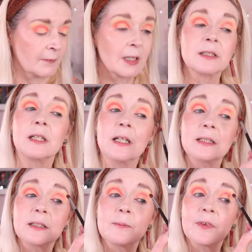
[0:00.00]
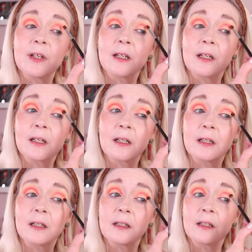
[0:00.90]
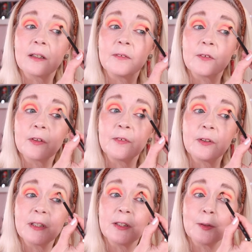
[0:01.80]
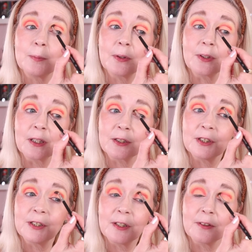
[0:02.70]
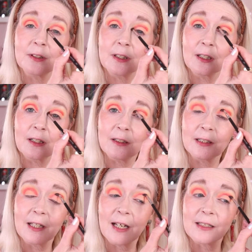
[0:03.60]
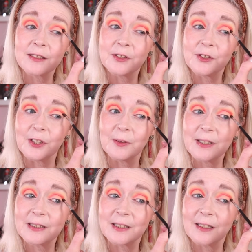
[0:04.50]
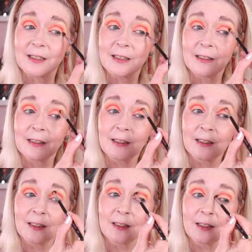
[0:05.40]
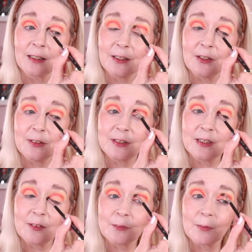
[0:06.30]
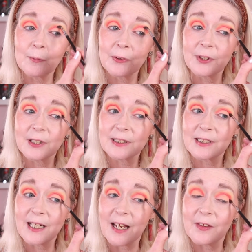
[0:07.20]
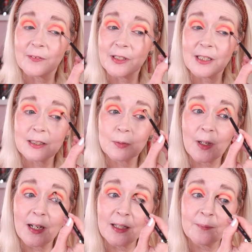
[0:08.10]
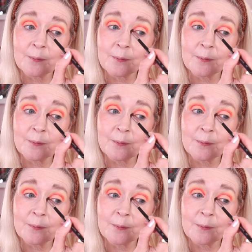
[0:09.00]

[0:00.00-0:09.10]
See, that's something that if you're reviewing new products you don't kind of get to do, is to use different products together in this way.